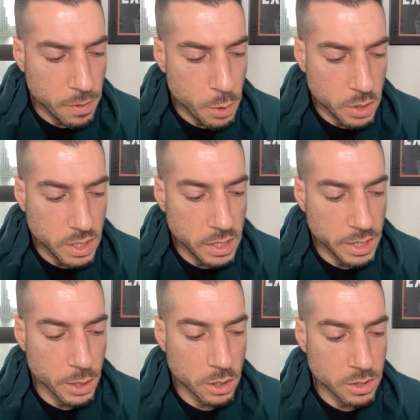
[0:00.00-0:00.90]
13
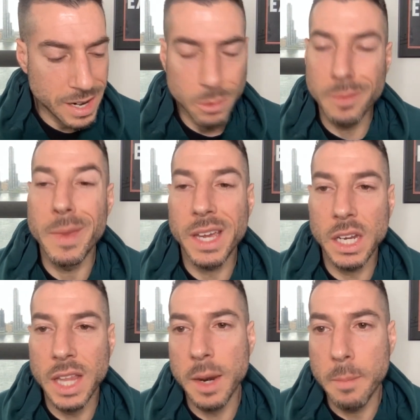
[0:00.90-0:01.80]
years and I was making
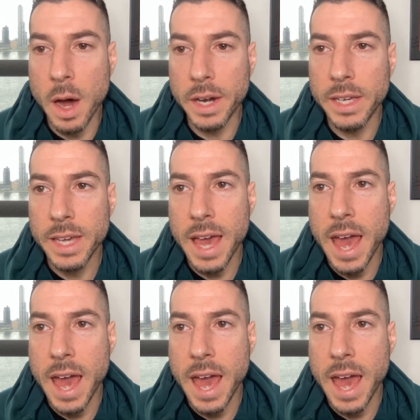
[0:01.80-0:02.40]
a lot of money.